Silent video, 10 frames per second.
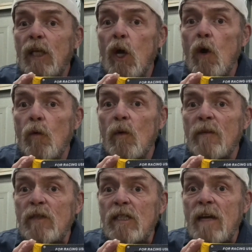Lone
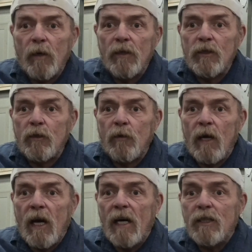Wolf Brothers
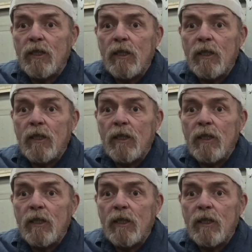Garage.